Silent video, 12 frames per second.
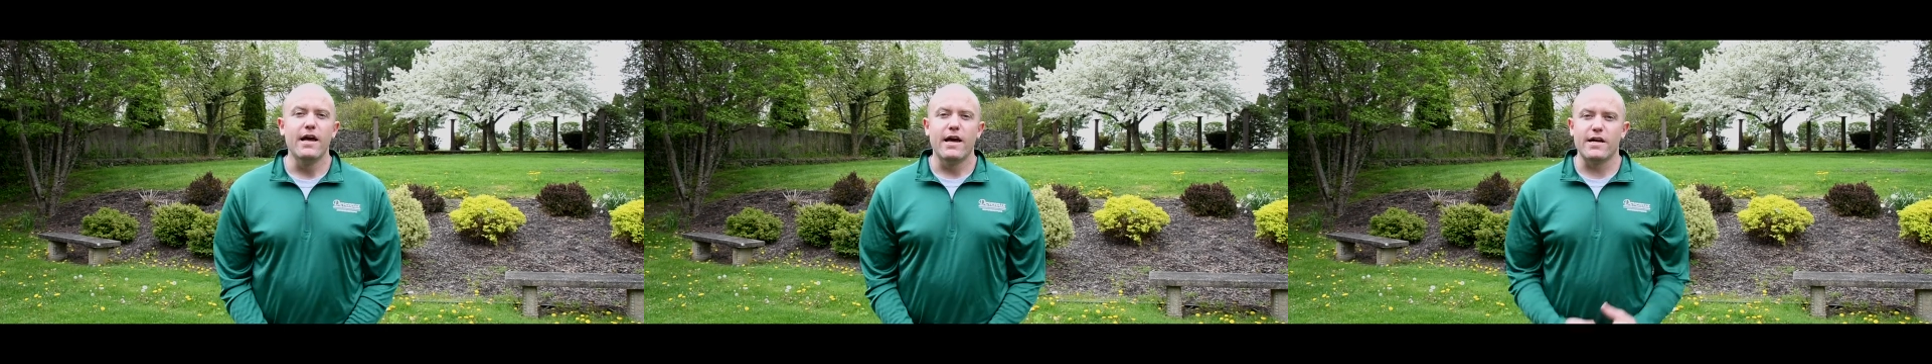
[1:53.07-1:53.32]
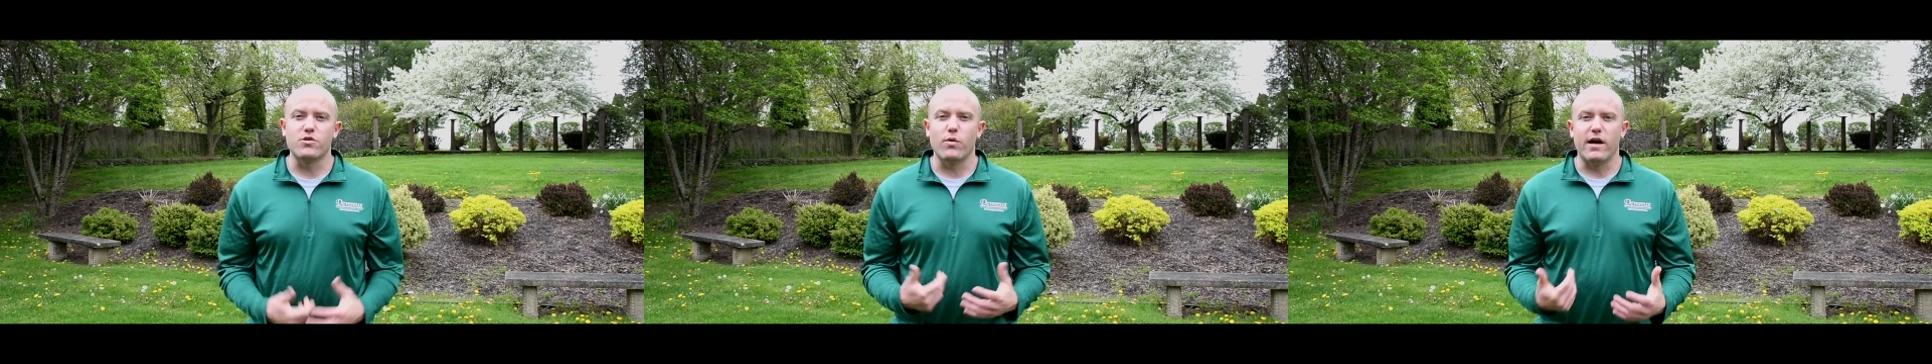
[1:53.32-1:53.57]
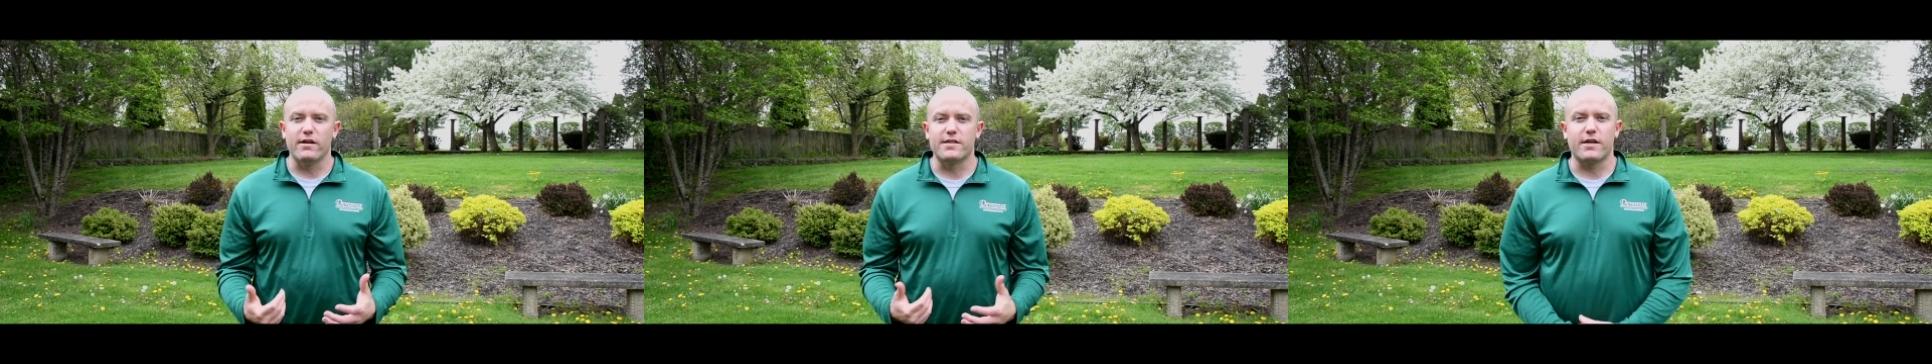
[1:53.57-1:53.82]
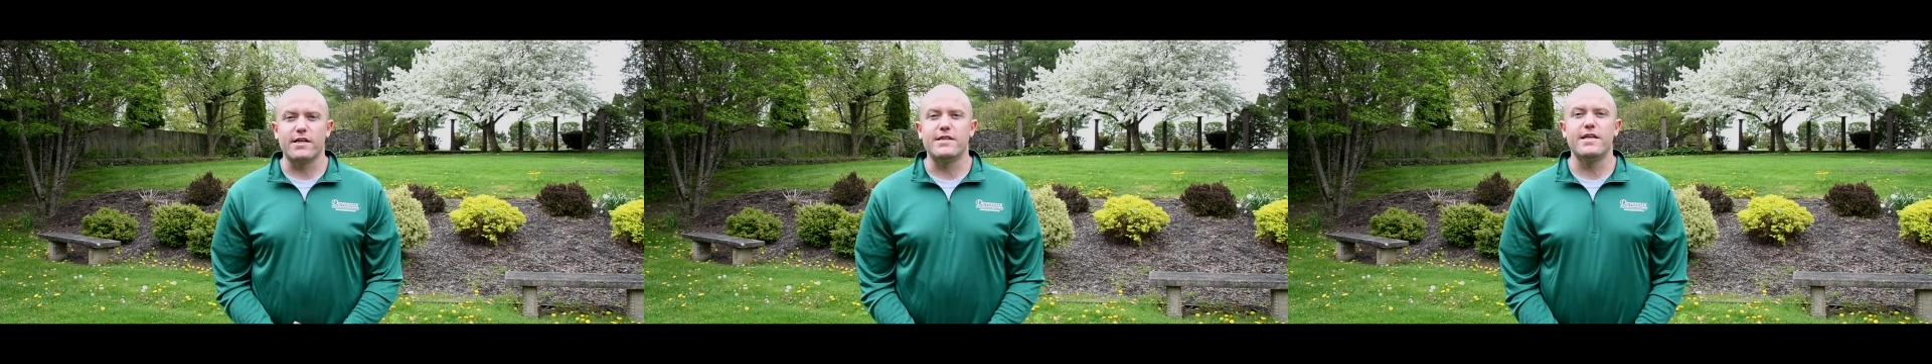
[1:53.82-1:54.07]
as well as
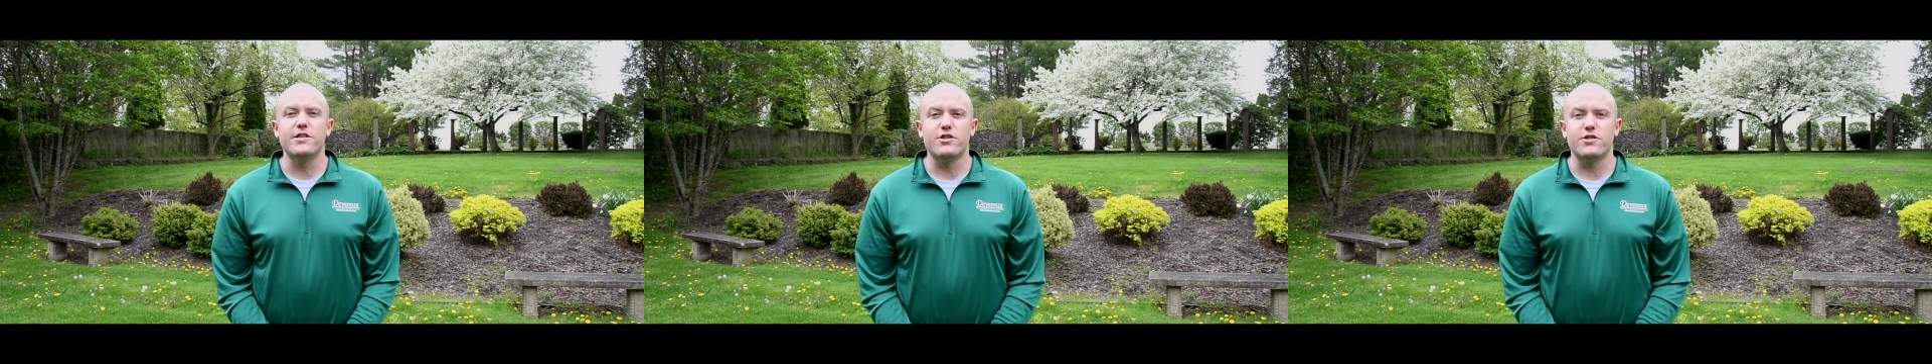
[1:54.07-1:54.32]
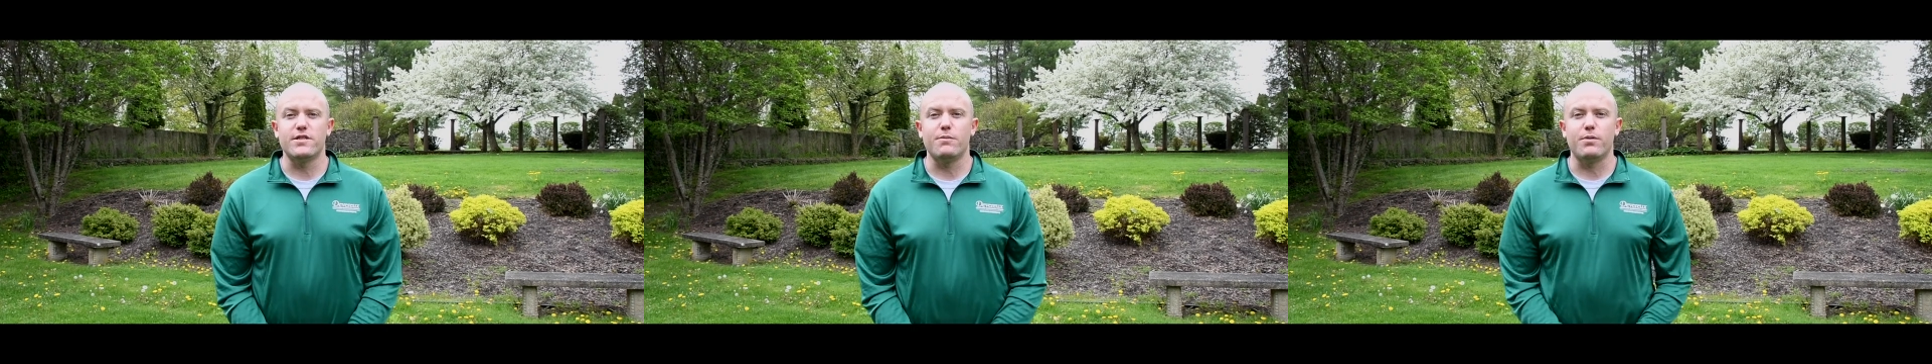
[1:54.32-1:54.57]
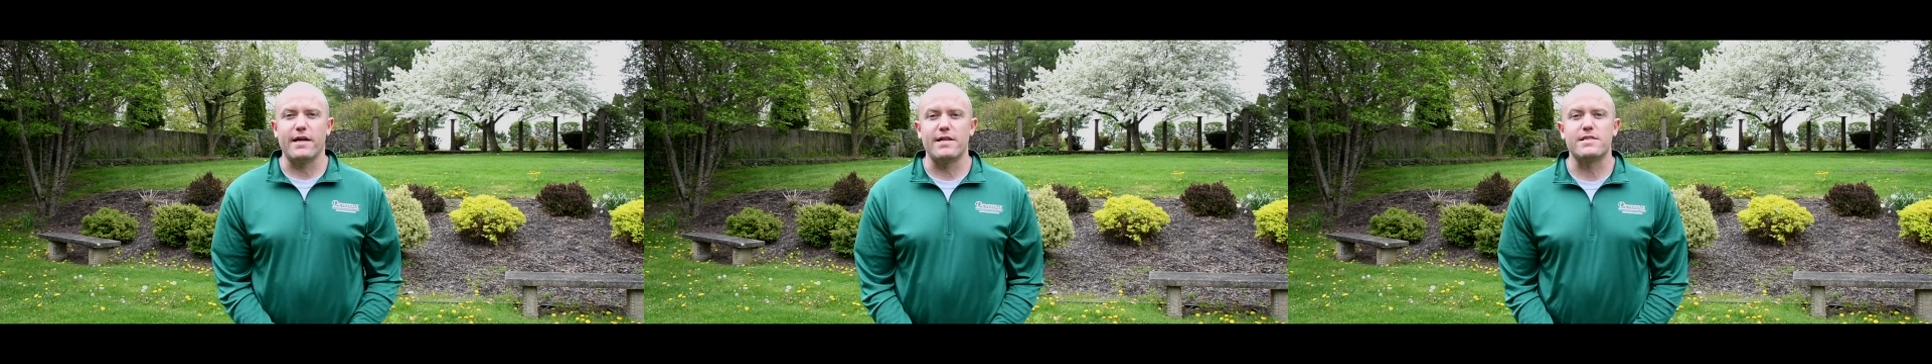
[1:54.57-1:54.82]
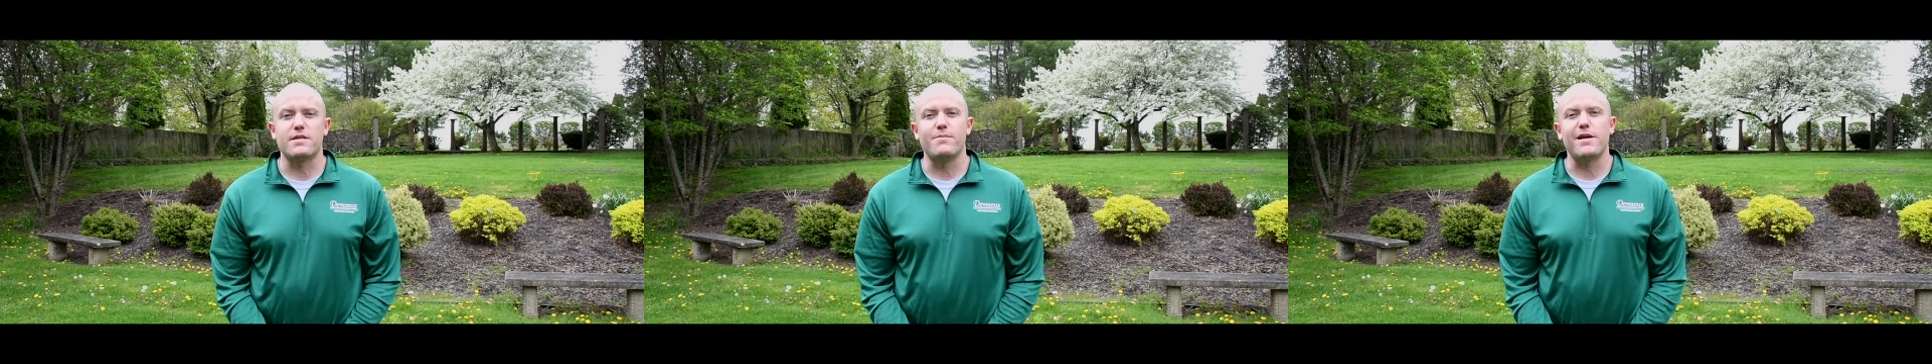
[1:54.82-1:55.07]
contingency
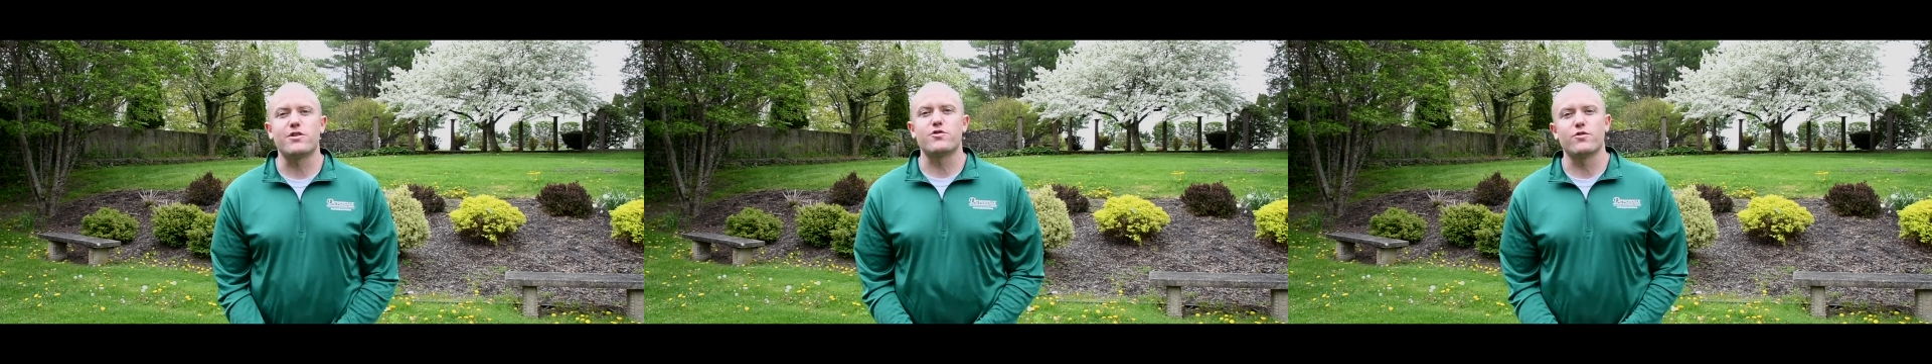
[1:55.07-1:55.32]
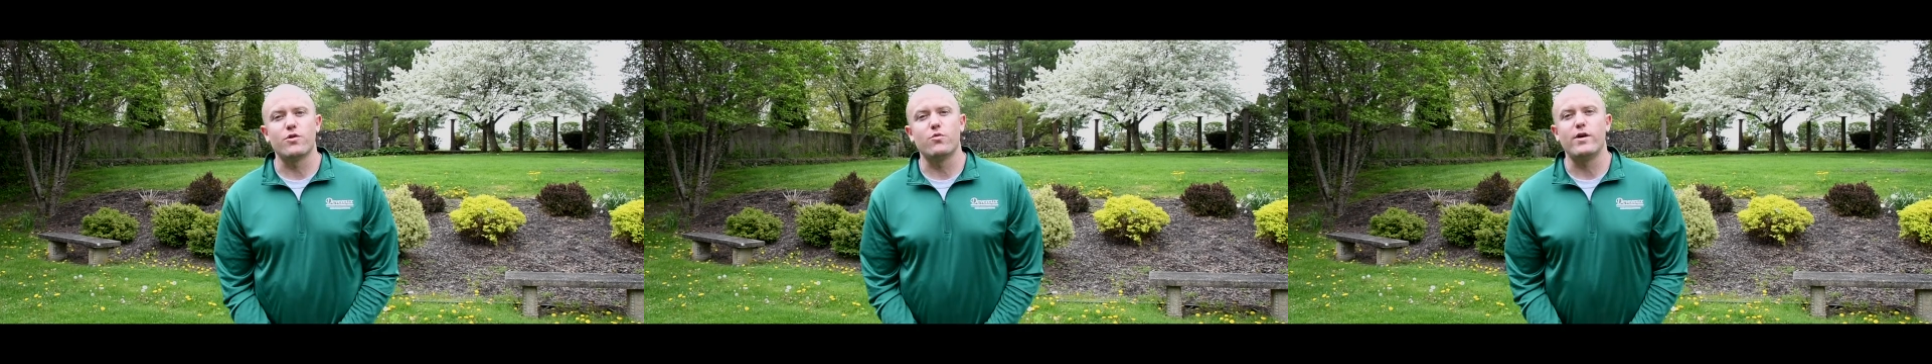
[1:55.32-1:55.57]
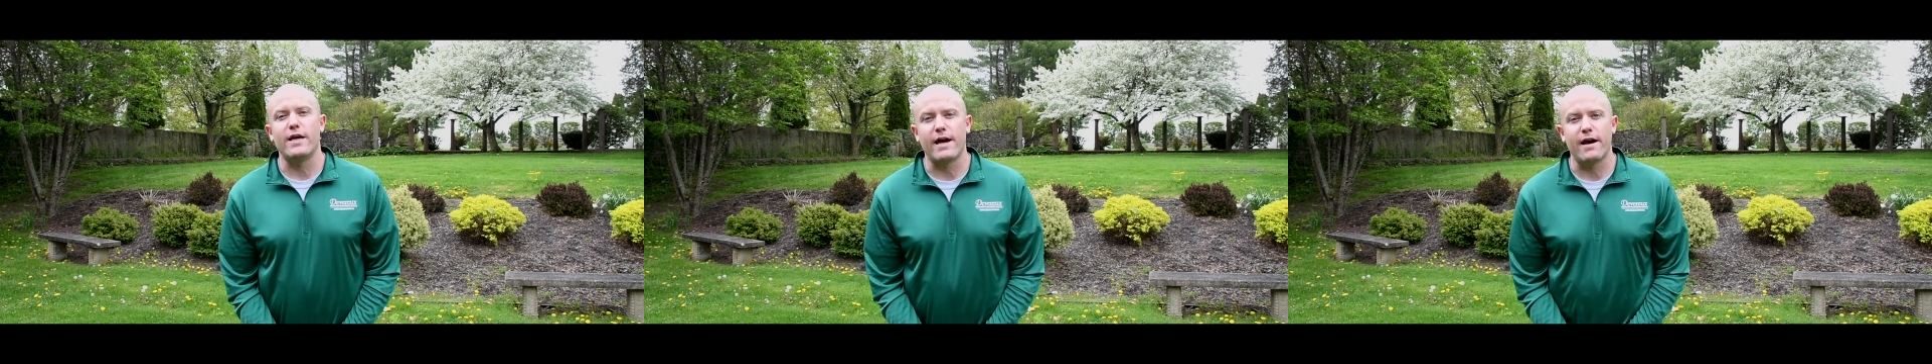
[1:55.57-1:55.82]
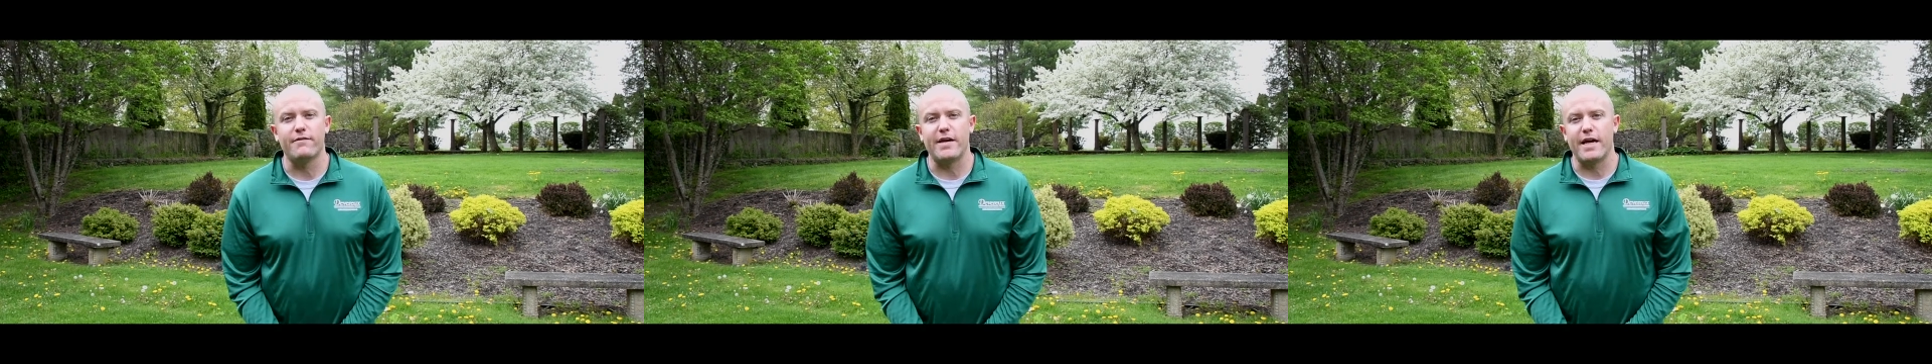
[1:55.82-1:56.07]
plans to make sure that we
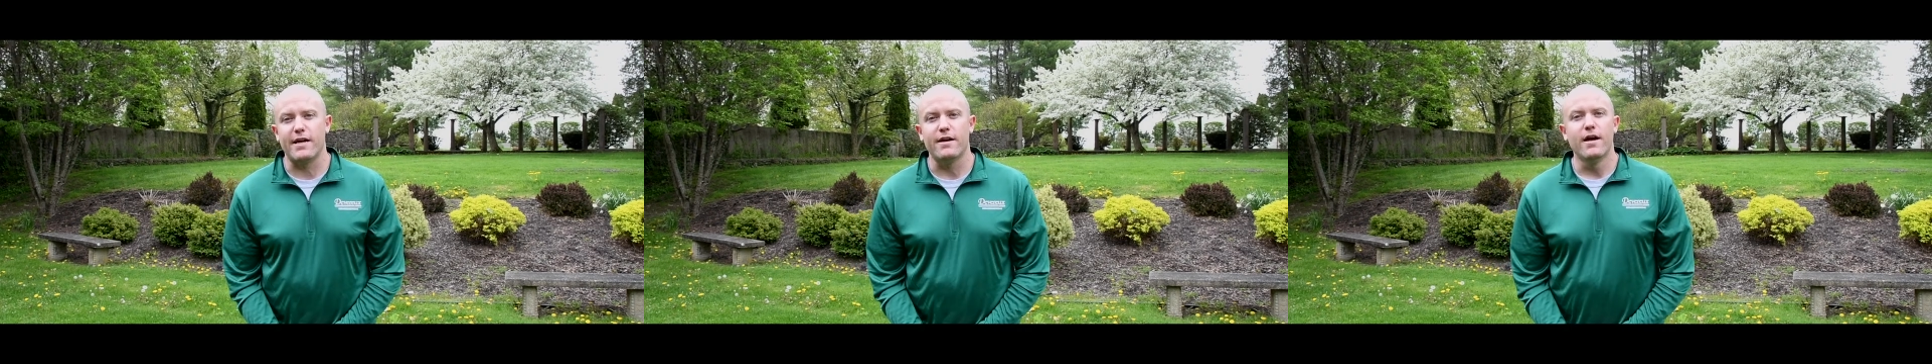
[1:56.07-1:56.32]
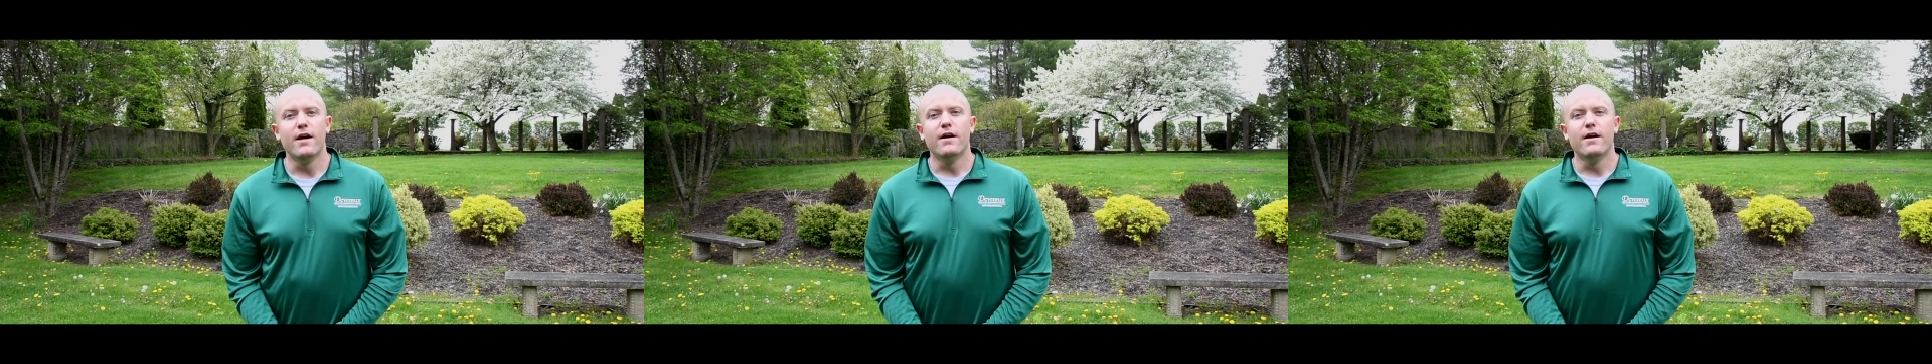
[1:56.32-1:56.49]
have a